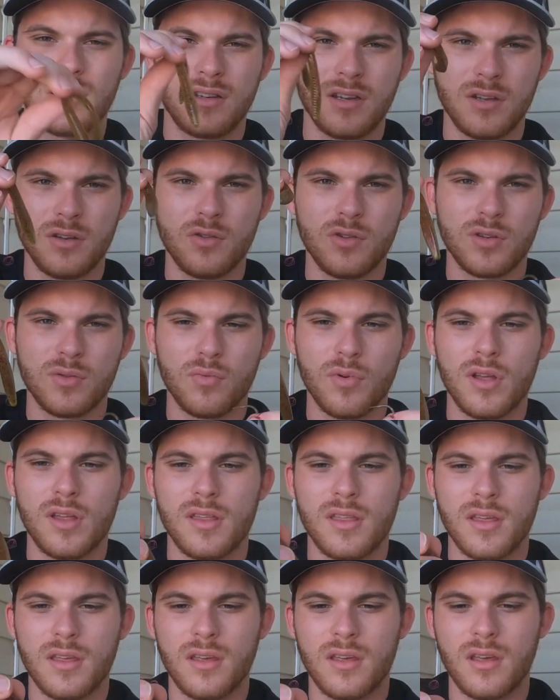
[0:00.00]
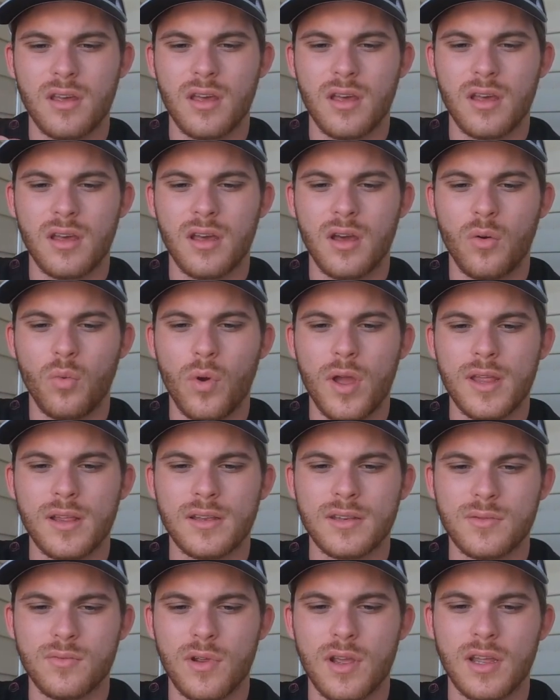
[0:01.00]
to use with a
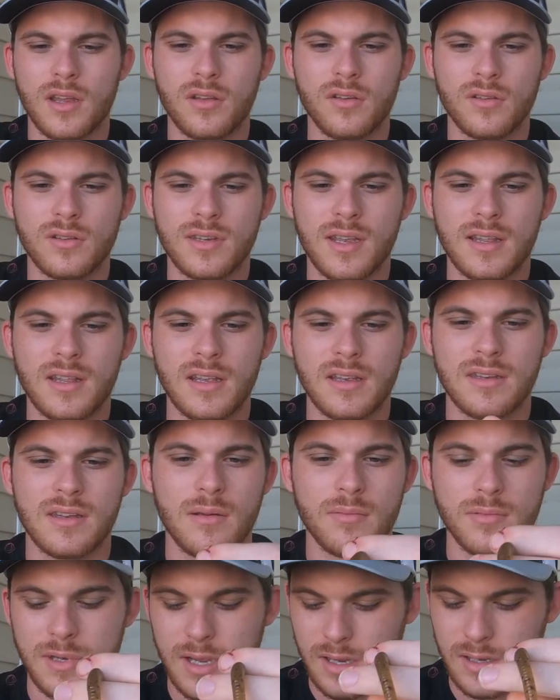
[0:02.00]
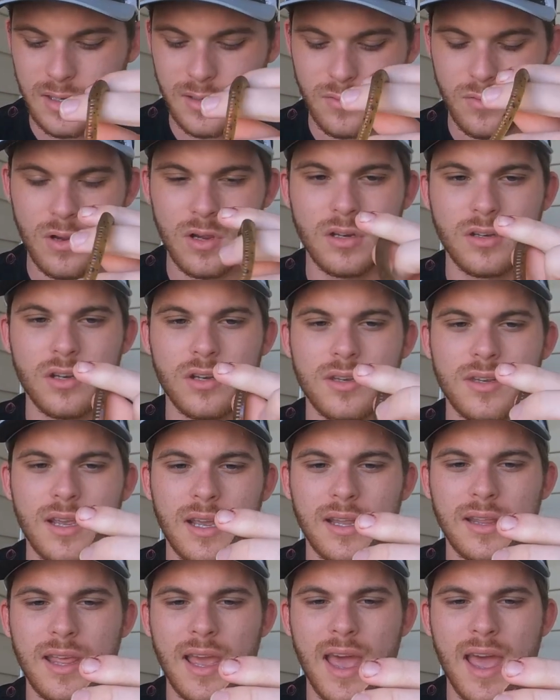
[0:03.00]
weightless rig, and you'll set this up Texas rig just
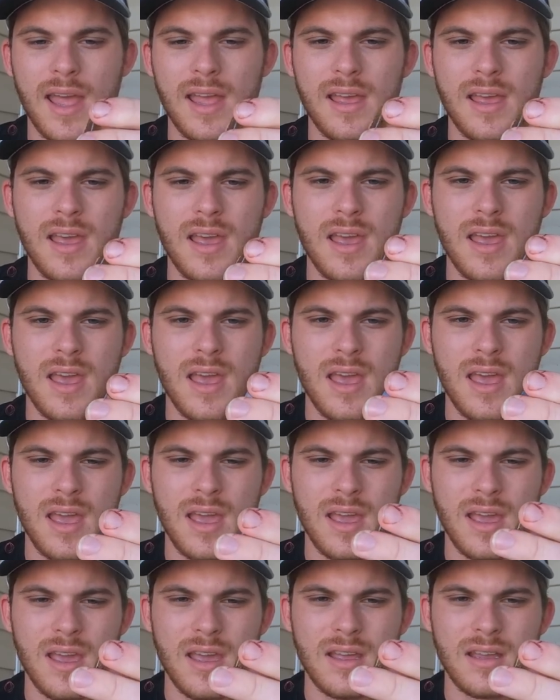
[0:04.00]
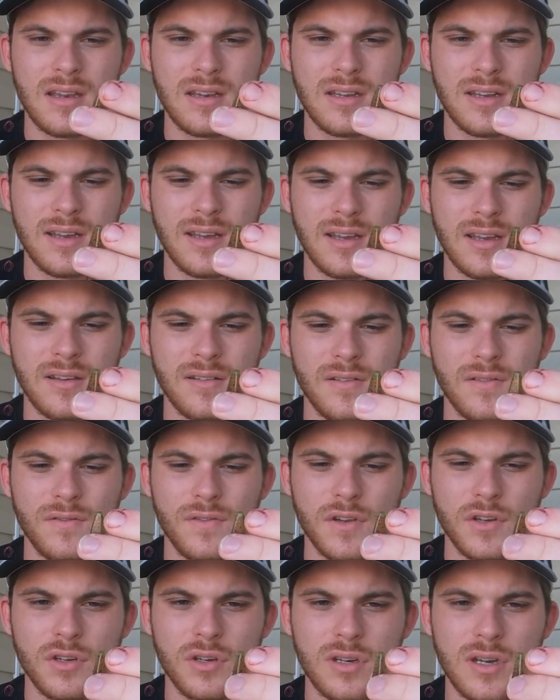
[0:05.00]
like that and
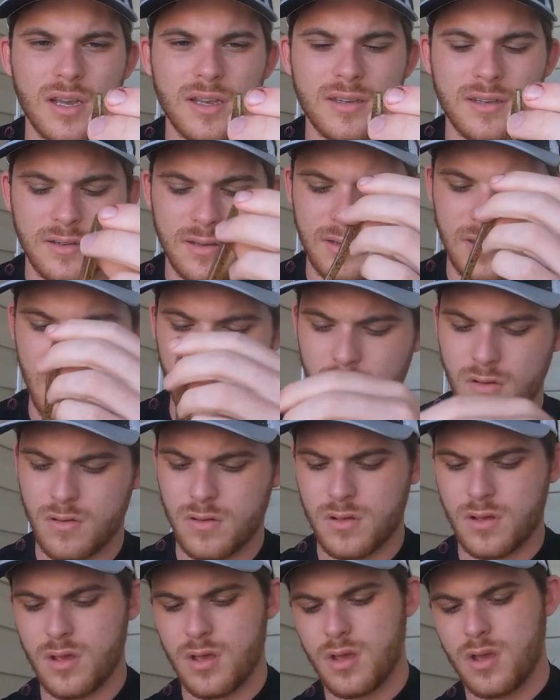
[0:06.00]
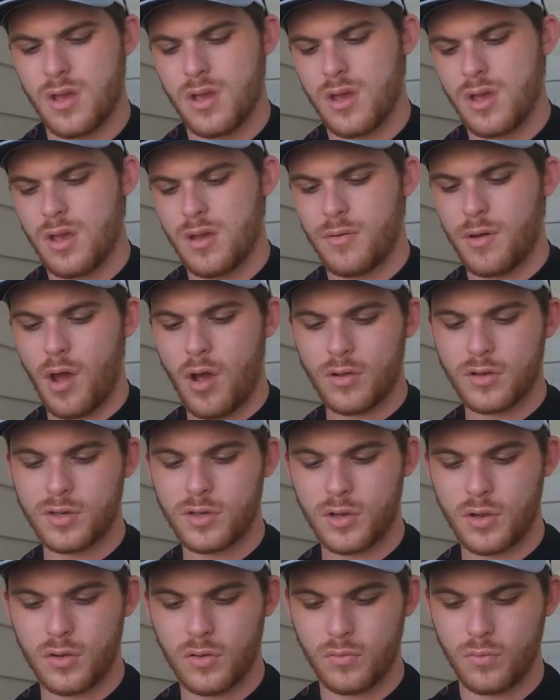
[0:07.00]
fish it nice and slow. But
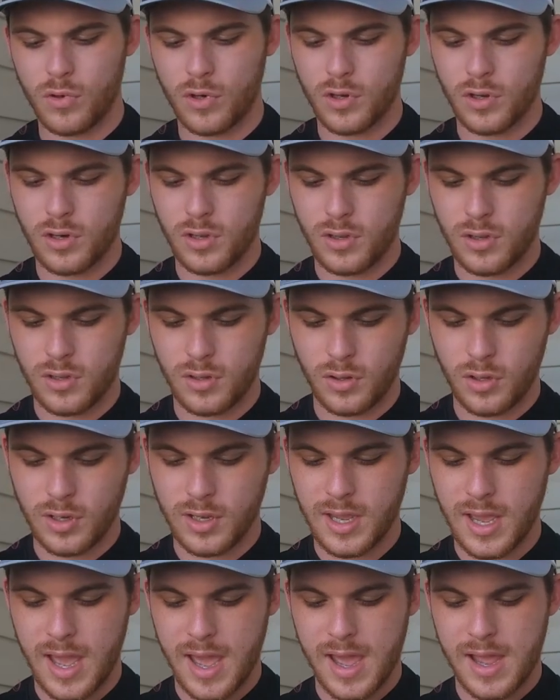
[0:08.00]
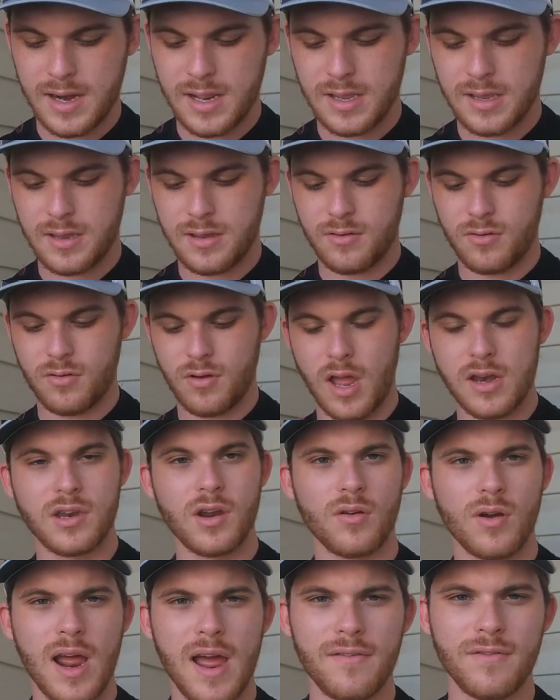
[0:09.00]
also we're gonna look at, I
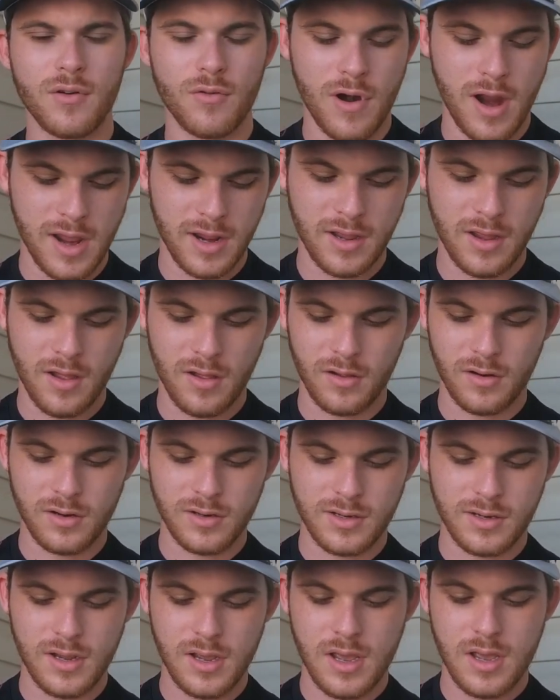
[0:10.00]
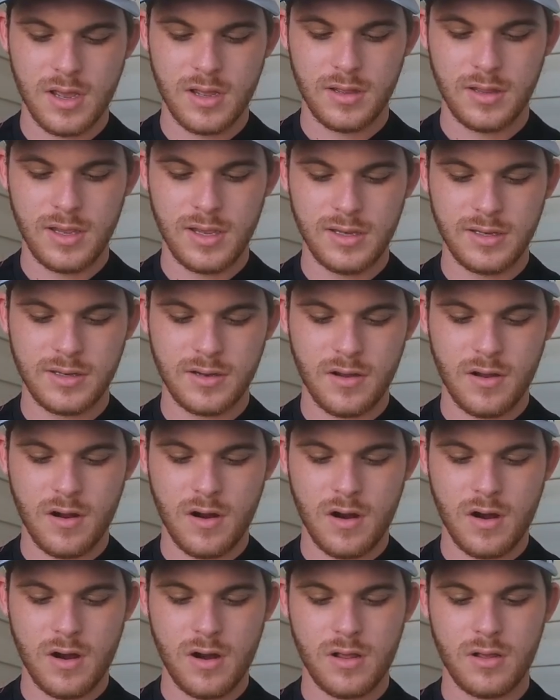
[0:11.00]
don't have the right colors, these
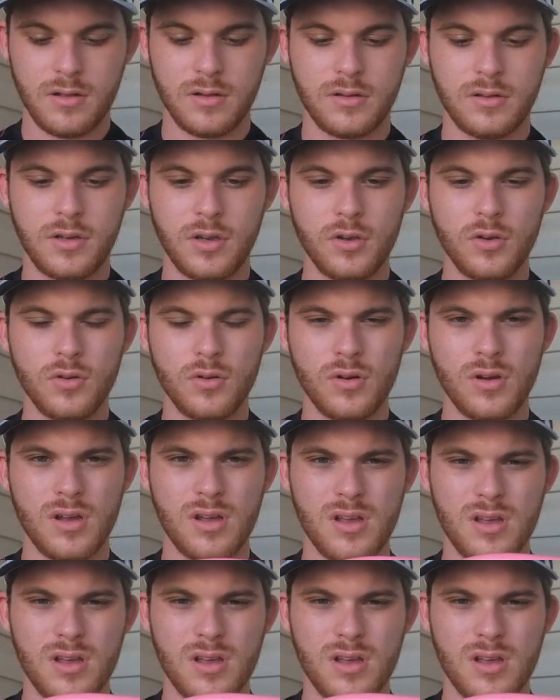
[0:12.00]
are 2